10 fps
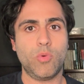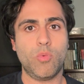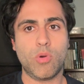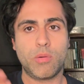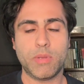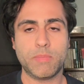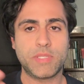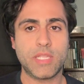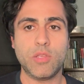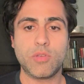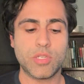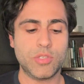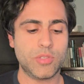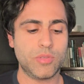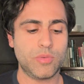warm-ups that you can
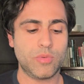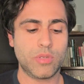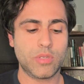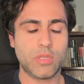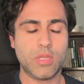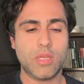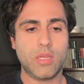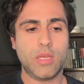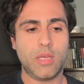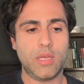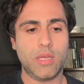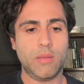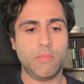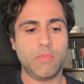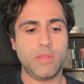do
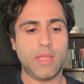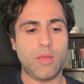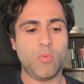that